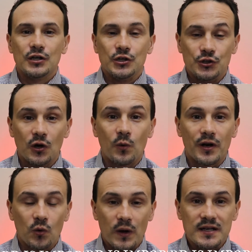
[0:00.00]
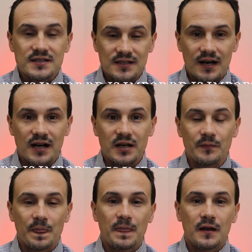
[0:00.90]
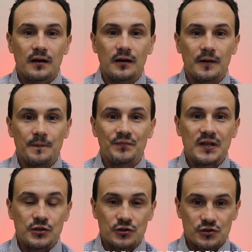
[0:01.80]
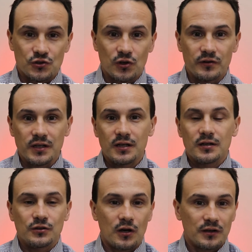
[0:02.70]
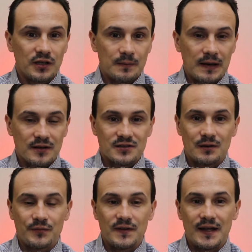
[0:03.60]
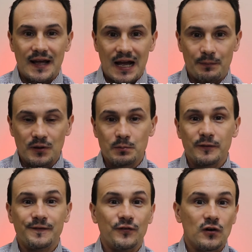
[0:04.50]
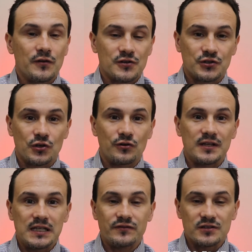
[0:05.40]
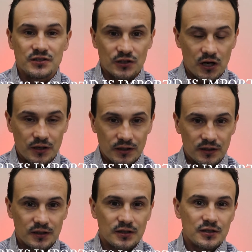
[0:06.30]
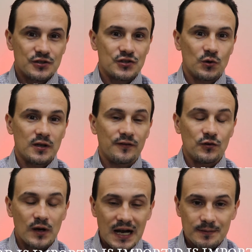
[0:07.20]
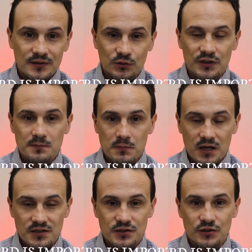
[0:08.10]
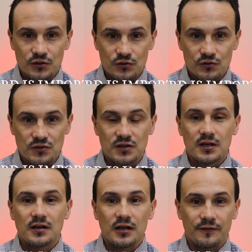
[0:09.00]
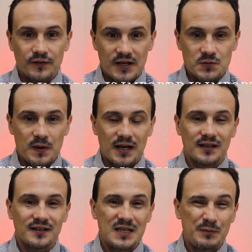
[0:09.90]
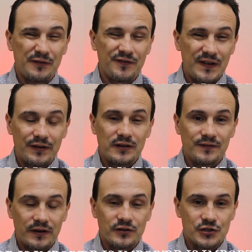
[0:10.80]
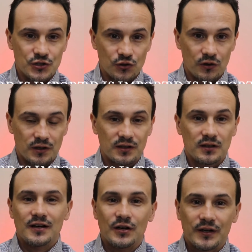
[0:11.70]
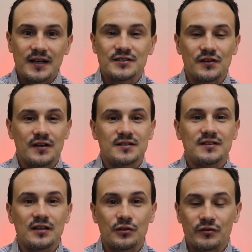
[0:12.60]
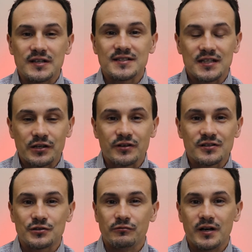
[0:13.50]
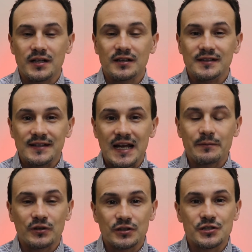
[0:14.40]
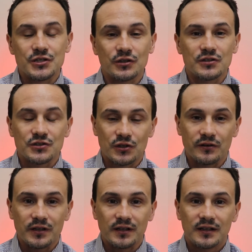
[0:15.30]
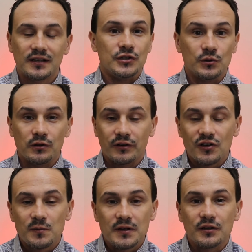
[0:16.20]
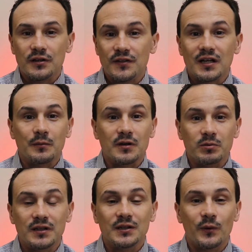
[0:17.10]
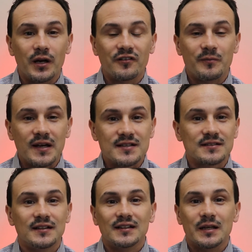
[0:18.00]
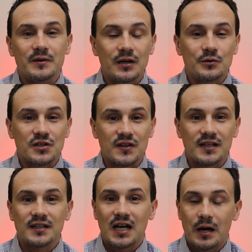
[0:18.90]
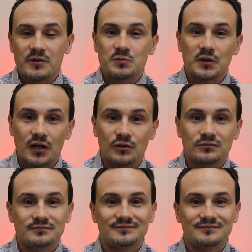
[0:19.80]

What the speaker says: You don't want to waste time in your story talking about something that happened before the story even started. So if you absolutely must use a flashback, keep it very, very short. Okay, so there's the 3 secrets to writing a damn good short story. Do you agree with me, or do you think I'm completely way off base? Let me know what you think in the comments below.